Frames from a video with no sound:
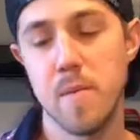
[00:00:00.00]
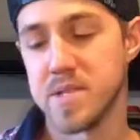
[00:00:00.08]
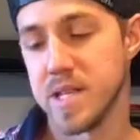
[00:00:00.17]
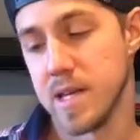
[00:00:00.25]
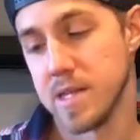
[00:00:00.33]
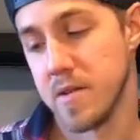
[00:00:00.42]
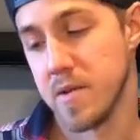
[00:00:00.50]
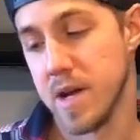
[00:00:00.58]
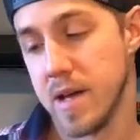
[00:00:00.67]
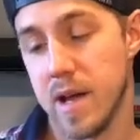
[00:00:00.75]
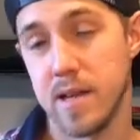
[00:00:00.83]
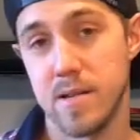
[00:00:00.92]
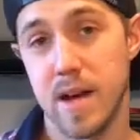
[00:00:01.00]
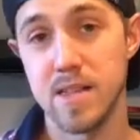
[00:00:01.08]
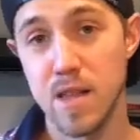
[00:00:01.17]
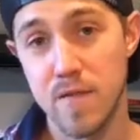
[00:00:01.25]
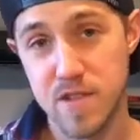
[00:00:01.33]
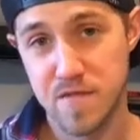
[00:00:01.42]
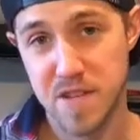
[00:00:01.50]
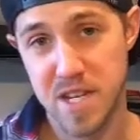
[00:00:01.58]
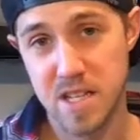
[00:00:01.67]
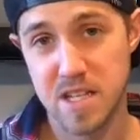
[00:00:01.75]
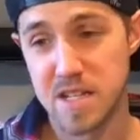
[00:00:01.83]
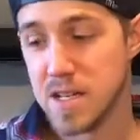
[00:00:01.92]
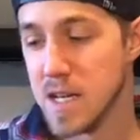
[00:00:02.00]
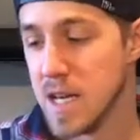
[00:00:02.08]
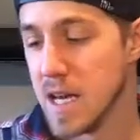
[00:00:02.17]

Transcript: I I'm saying that right. I, I love this vanilla.